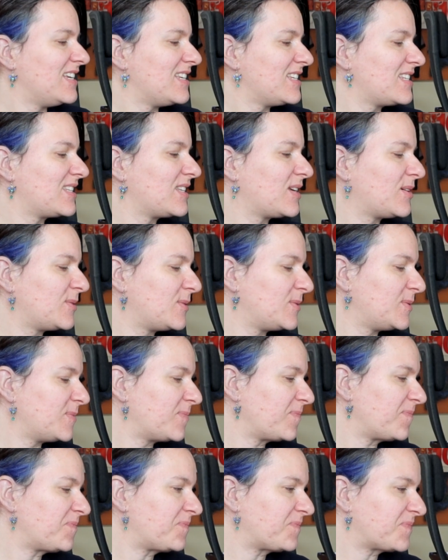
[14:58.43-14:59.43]
So
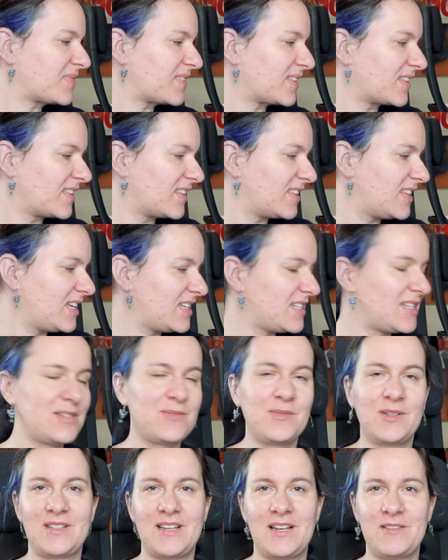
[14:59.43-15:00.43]
this is
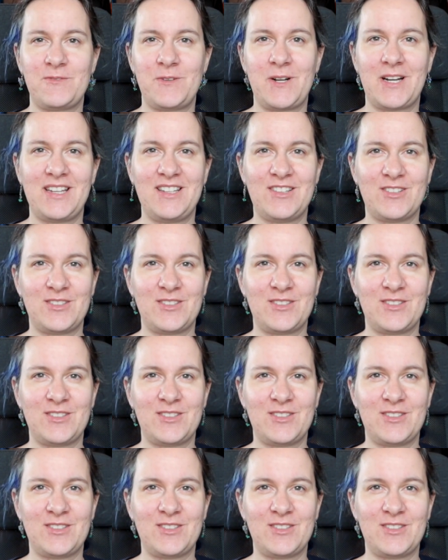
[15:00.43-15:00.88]
what I'm working